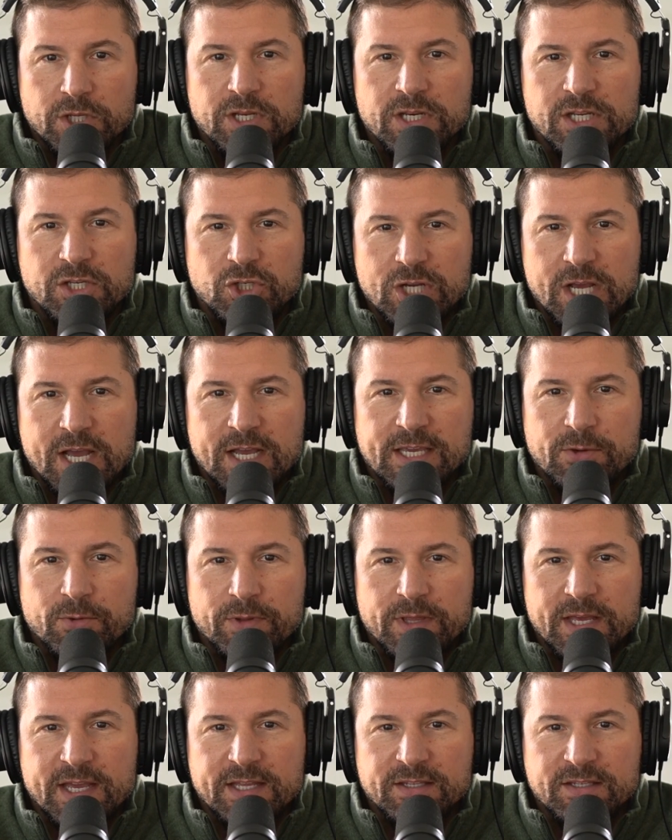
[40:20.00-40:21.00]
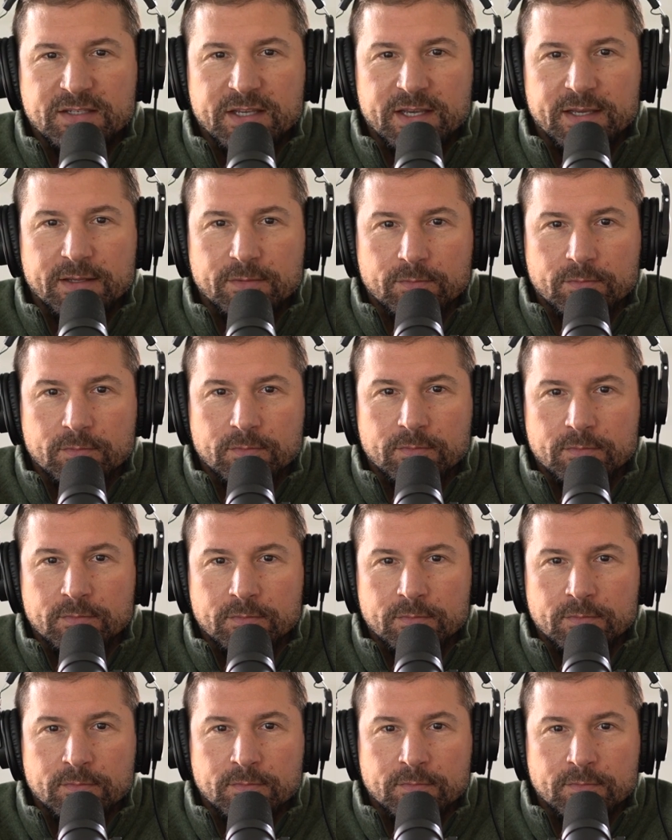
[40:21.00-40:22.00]
You need a jockey with a headset.
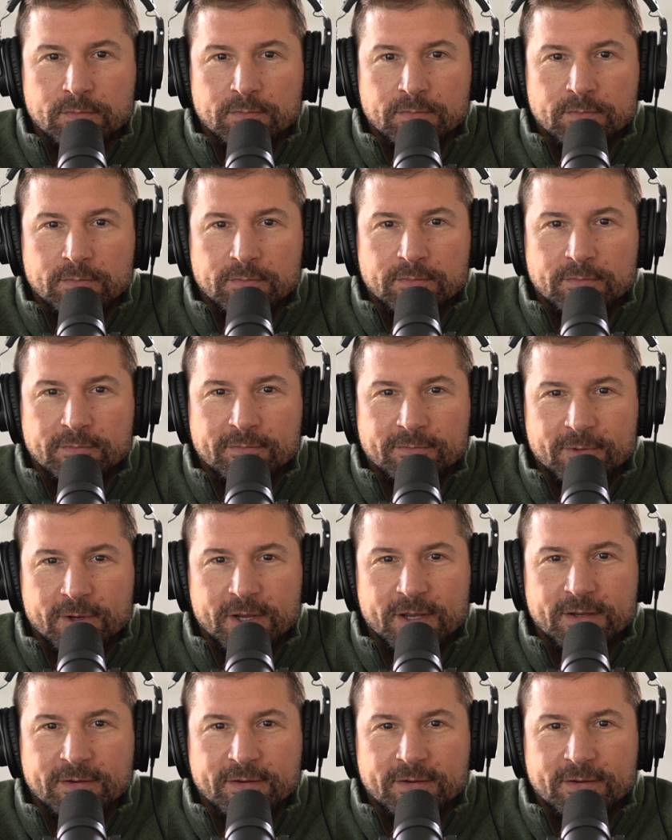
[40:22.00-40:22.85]
Right?